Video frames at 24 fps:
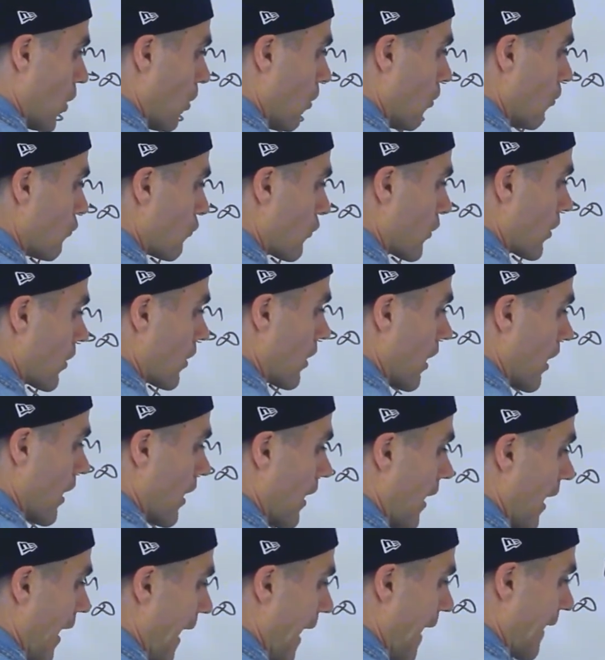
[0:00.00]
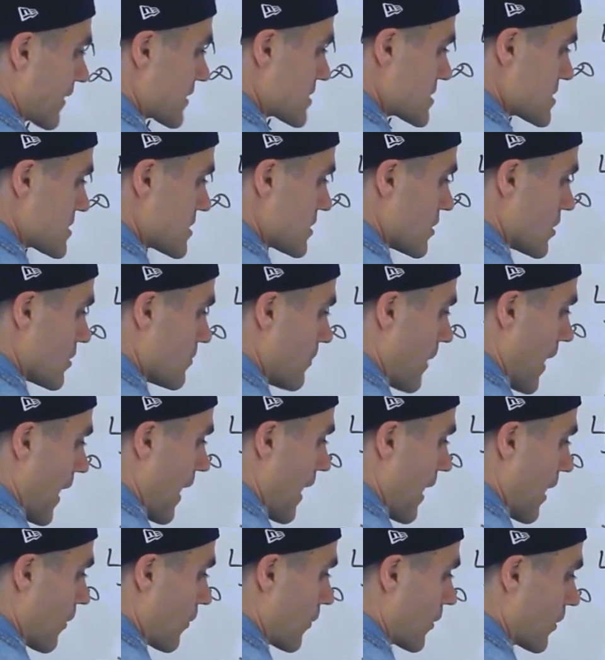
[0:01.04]
over x to the
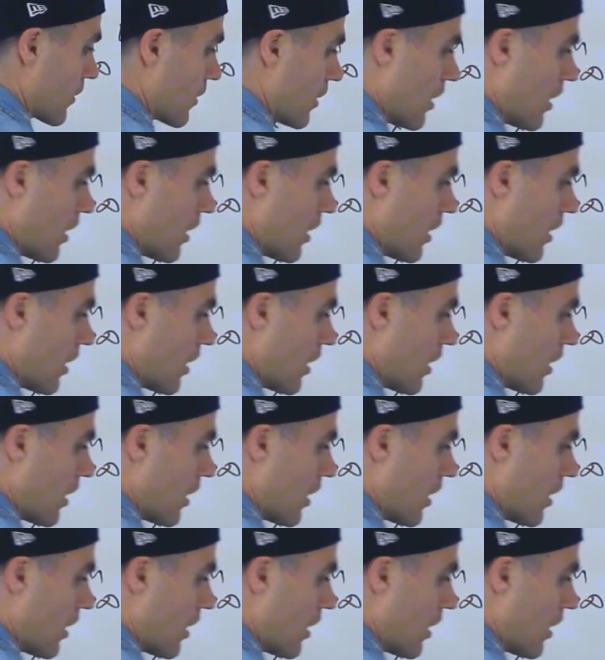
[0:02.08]
power